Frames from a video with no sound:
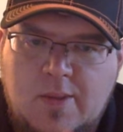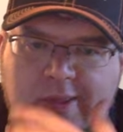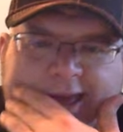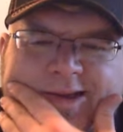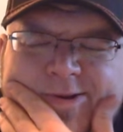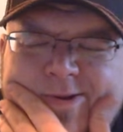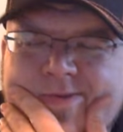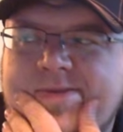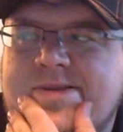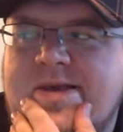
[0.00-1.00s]
Yeah, dude.
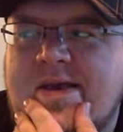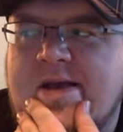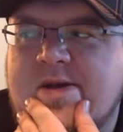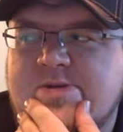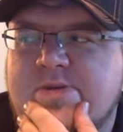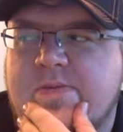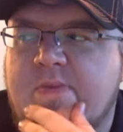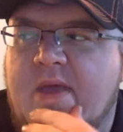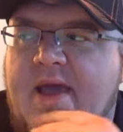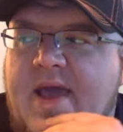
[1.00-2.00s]
See, here's
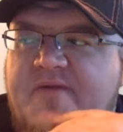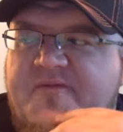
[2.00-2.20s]
if